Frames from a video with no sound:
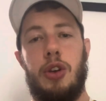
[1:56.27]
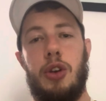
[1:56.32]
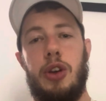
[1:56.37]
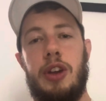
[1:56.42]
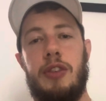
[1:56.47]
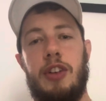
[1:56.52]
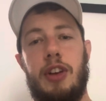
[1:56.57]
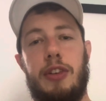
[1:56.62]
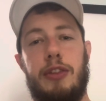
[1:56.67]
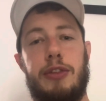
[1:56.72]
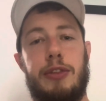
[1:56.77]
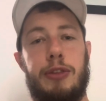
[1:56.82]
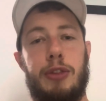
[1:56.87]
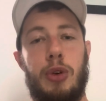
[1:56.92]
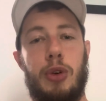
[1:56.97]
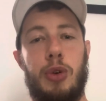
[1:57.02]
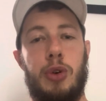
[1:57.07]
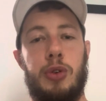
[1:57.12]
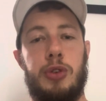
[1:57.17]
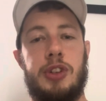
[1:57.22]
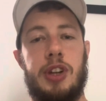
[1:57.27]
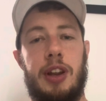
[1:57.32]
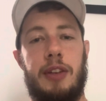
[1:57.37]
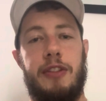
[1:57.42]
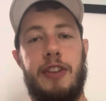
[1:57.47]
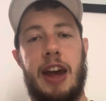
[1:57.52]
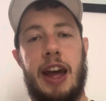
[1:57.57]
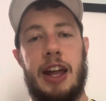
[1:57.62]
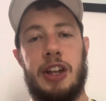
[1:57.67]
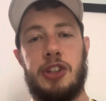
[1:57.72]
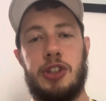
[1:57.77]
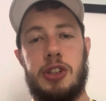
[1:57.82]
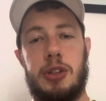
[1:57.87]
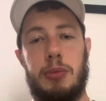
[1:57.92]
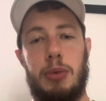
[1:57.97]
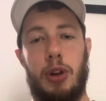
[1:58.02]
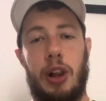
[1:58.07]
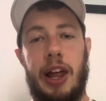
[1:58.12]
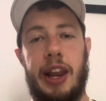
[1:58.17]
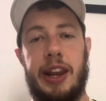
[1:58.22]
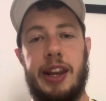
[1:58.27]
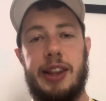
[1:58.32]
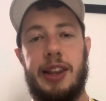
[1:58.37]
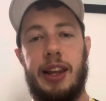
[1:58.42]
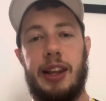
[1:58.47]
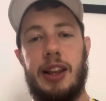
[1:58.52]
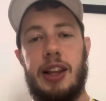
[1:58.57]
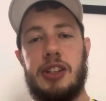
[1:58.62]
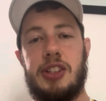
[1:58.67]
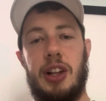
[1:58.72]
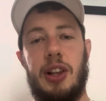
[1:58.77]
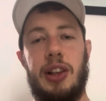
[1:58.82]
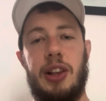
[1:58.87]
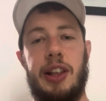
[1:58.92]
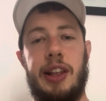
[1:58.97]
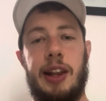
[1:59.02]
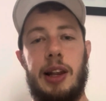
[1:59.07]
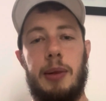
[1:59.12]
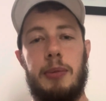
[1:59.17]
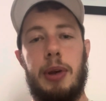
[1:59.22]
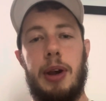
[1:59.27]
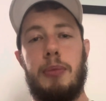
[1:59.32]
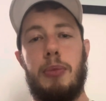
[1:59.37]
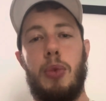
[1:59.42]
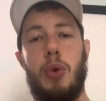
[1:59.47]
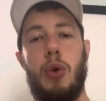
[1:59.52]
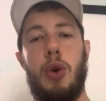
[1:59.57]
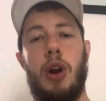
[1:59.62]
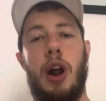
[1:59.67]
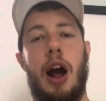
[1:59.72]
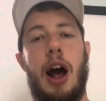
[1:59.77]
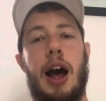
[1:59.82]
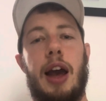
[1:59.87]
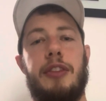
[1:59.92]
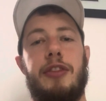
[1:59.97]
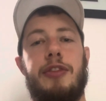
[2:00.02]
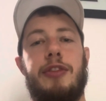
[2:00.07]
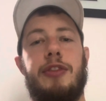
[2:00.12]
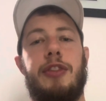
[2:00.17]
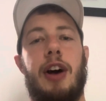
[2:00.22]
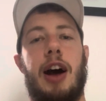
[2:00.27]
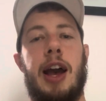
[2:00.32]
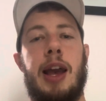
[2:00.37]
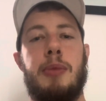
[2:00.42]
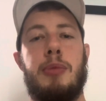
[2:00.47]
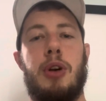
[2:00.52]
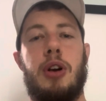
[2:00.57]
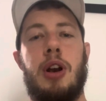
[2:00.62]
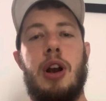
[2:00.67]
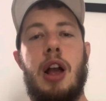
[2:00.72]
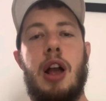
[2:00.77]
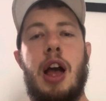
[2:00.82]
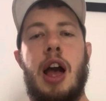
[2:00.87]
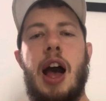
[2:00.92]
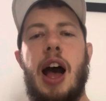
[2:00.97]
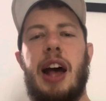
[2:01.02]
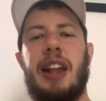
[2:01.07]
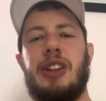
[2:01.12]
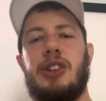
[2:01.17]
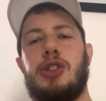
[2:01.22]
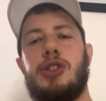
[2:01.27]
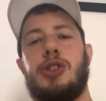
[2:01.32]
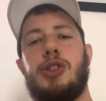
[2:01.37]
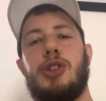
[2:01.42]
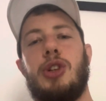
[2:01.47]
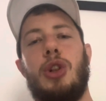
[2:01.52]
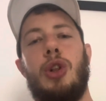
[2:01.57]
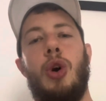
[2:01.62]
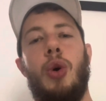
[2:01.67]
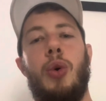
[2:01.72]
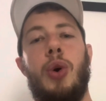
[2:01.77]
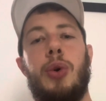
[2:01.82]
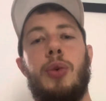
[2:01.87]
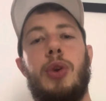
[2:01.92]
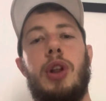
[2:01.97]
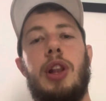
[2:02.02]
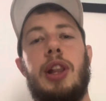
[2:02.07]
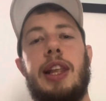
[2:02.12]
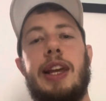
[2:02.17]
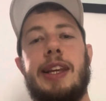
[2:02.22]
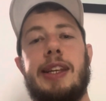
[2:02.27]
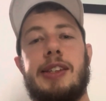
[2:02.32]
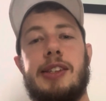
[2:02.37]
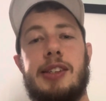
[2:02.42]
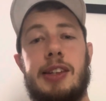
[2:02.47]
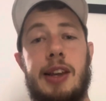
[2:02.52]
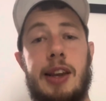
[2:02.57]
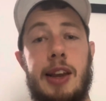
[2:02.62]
even fruit and vegetable, anything that's a little bit more high fiber and slower release.